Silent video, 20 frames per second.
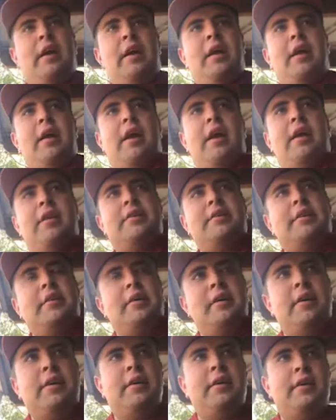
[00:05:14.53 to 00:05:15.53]
and
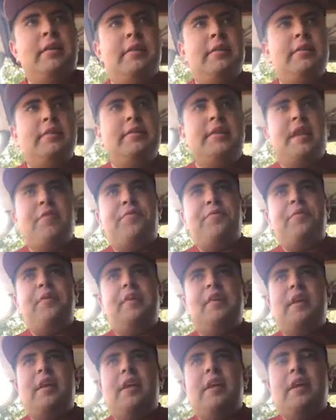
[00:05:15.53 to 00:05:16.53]

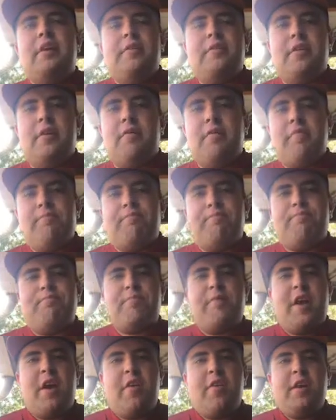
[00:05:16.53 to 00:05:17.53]
definitely a
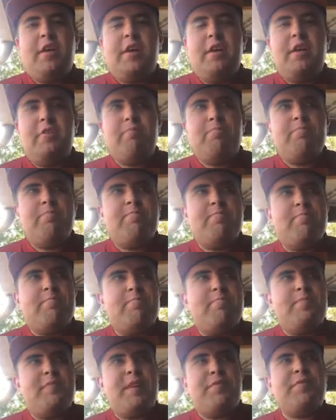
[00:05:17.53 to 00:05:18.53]
very
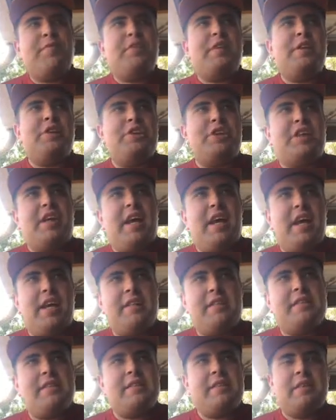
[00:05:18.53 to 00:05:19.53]
definite
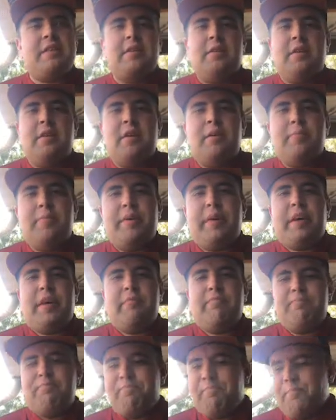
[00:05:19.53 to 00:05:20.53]
chance, but
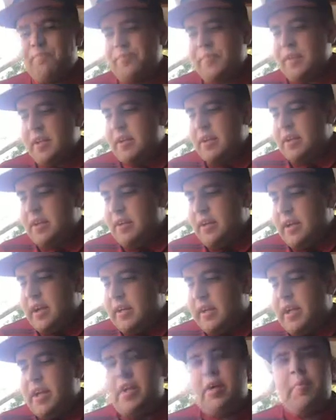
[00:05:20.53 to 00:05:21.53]
I
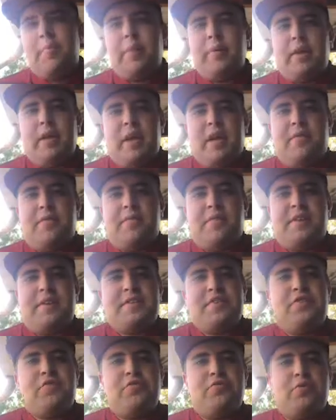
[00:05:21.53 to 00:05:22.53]
cannot believe
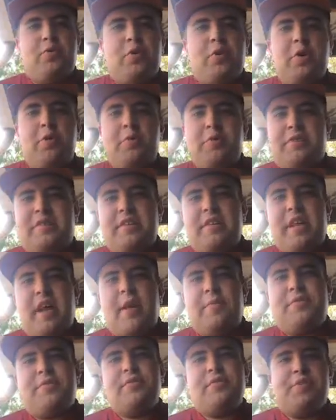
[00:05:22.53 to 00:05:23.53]
this draw was an
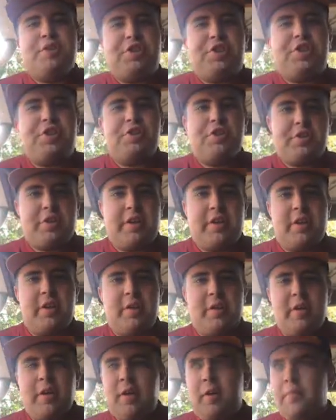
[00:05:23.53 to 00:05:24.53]
absolute shocker.
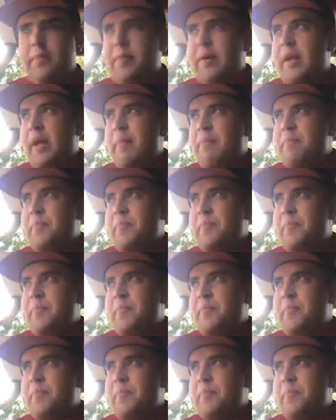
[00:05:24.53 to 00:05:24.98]
But